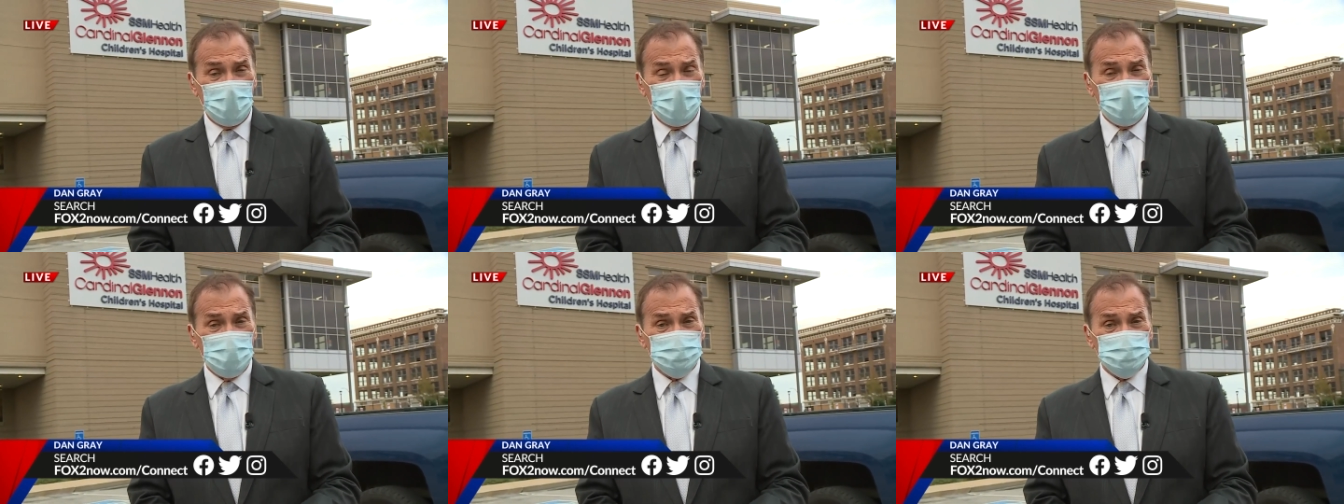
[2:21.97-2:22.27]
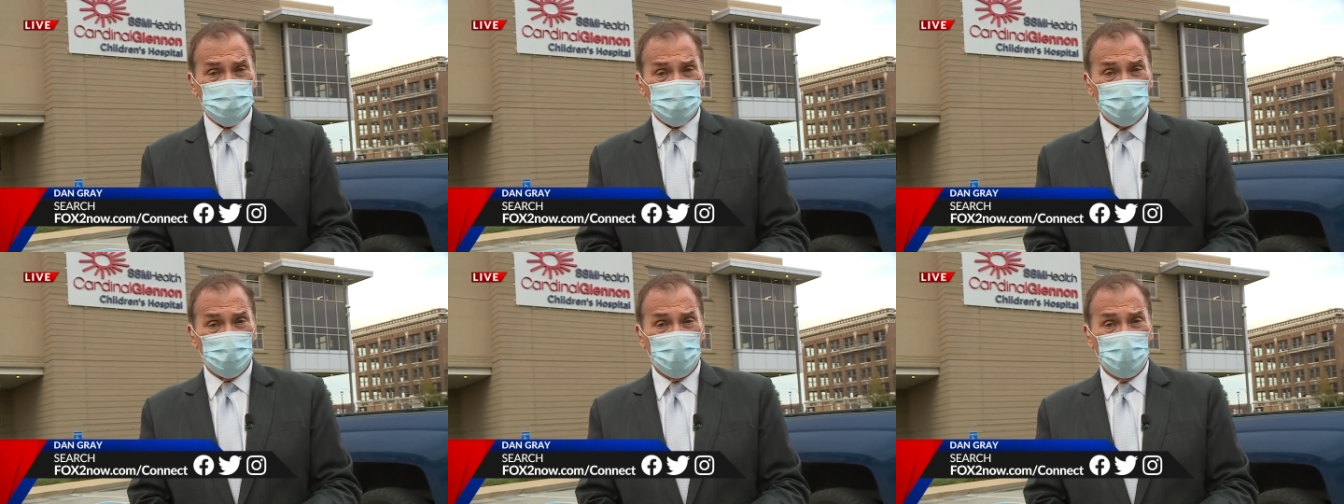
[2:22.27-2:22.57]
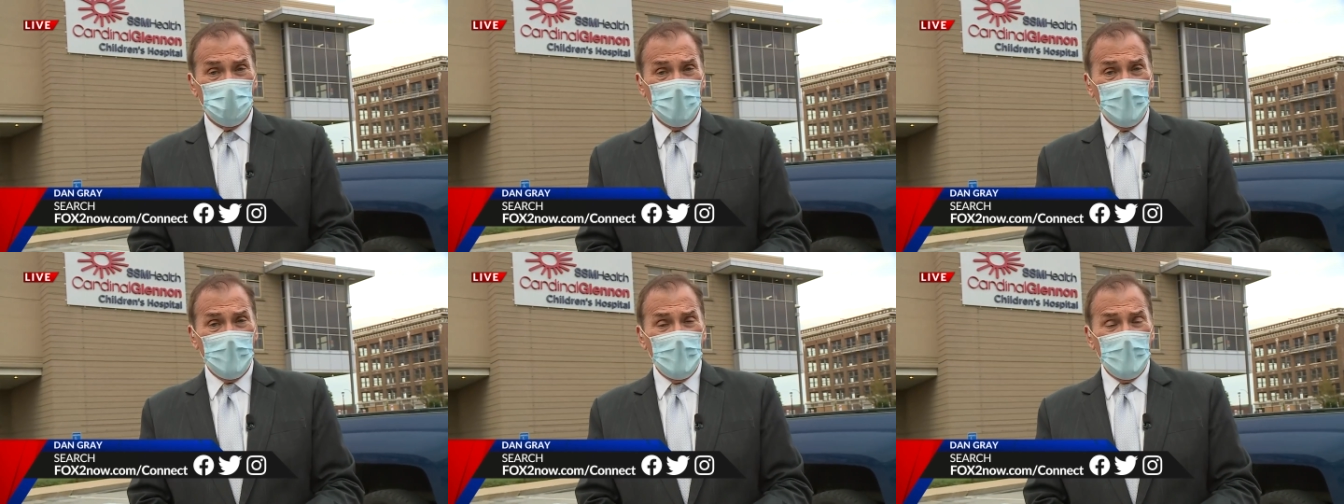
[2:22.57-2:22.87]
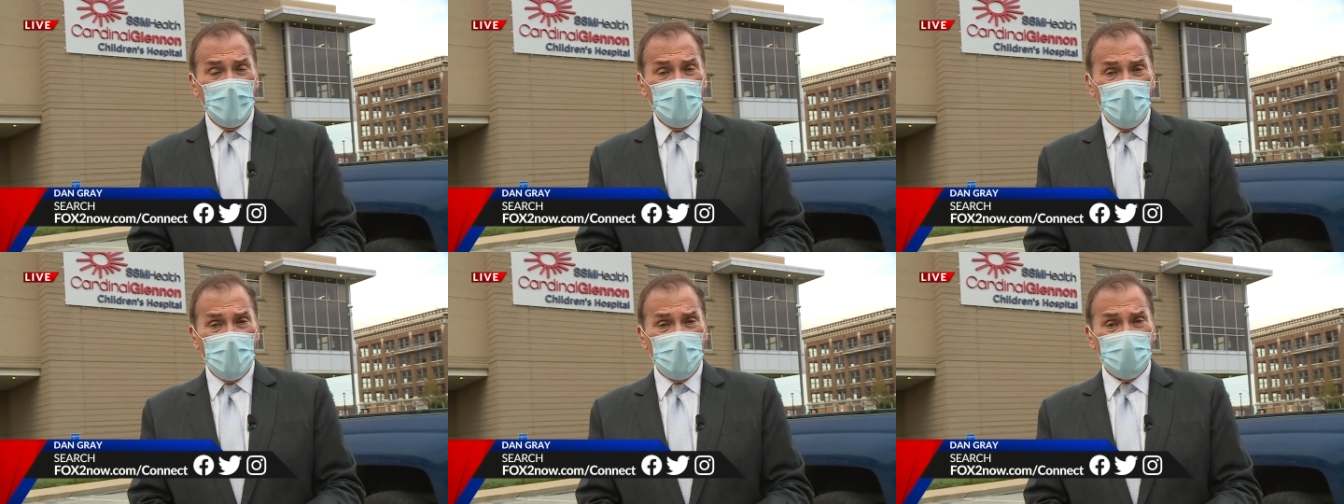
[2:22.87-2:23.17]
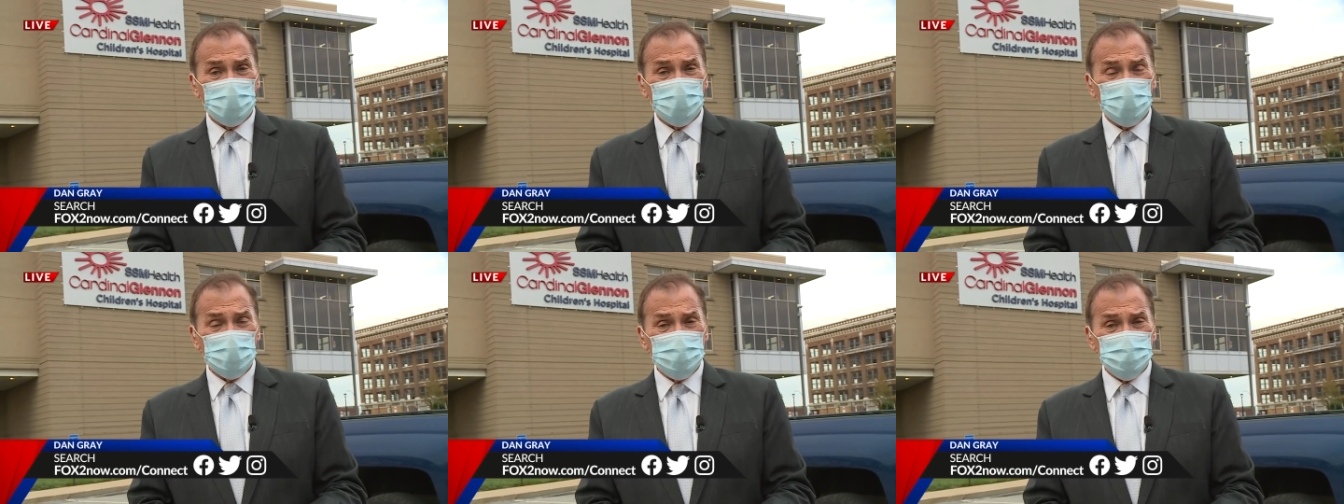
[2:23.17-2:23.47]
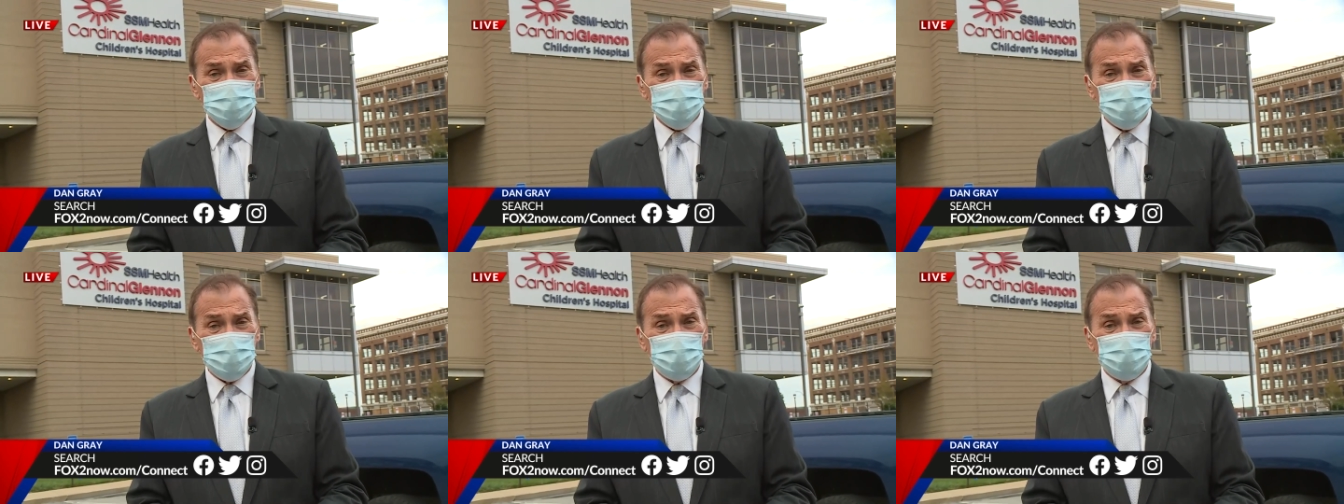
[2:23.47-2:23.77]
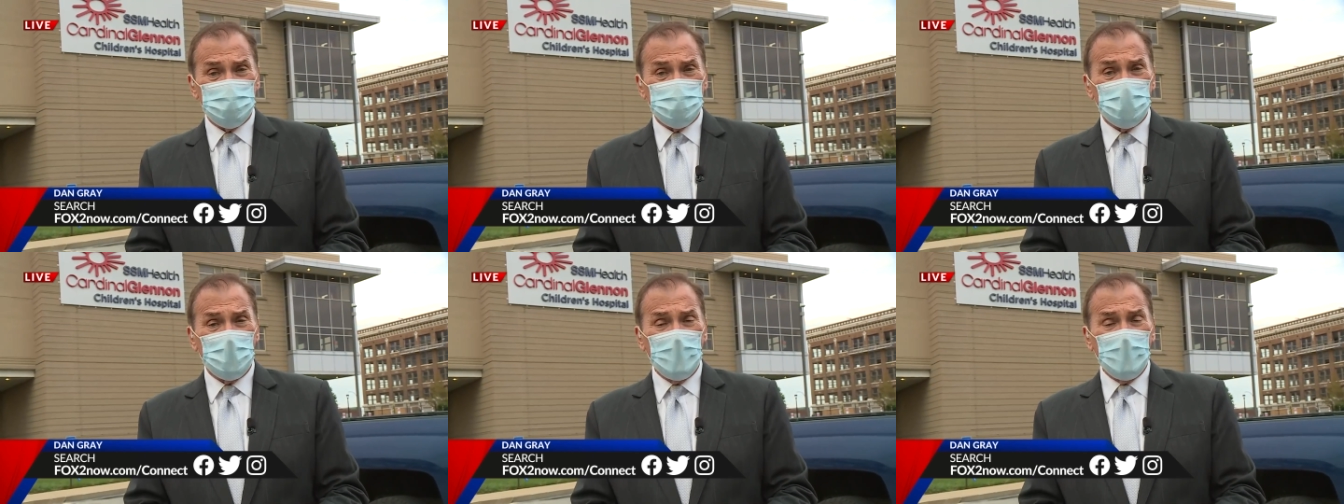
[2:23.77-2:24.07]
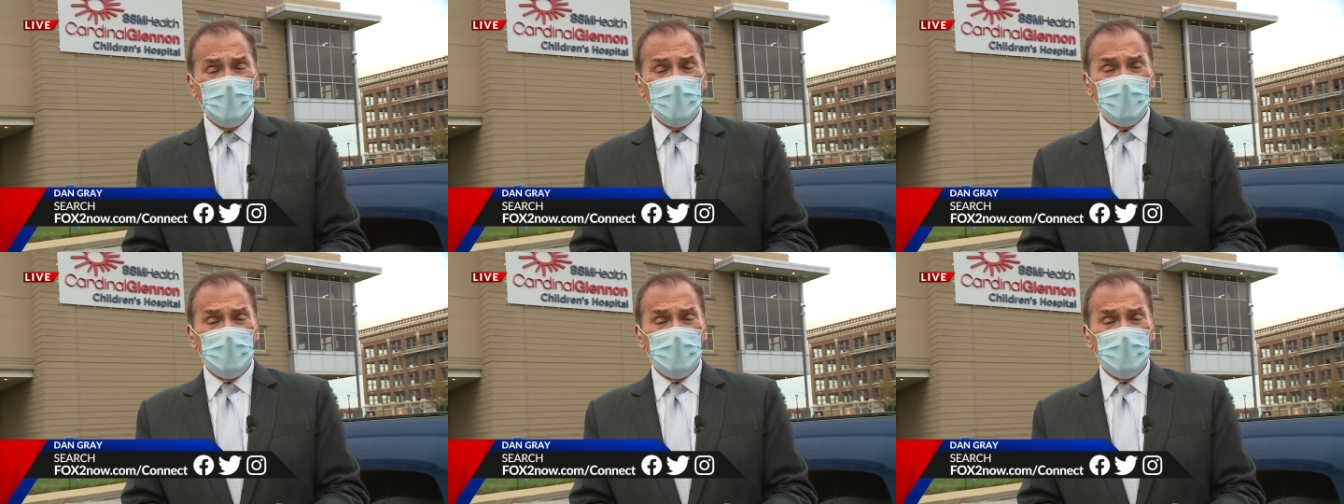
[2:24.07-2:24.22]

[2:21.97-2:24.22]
age group, have received